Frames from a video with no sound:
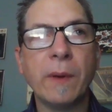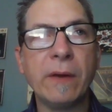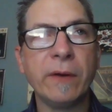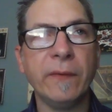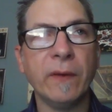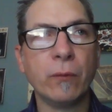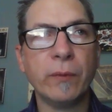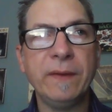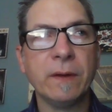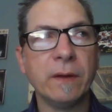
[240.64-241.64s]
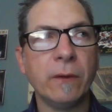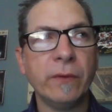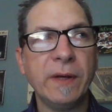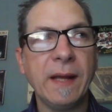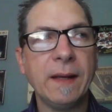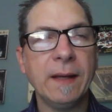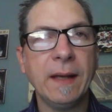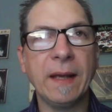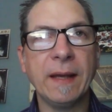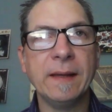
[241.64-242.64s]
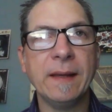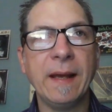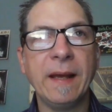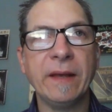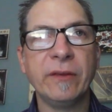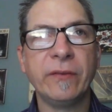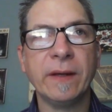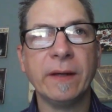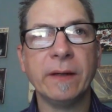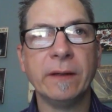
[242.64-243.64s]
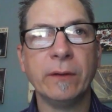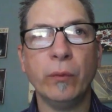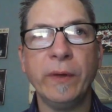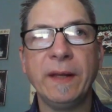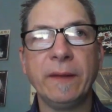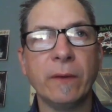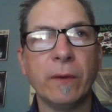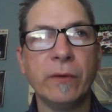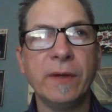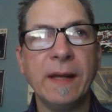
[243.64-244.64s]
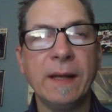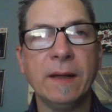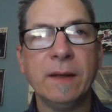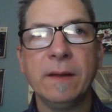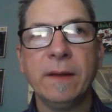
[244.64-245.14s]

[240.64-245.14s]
around and they'll read their own data, and as they're reading their own data,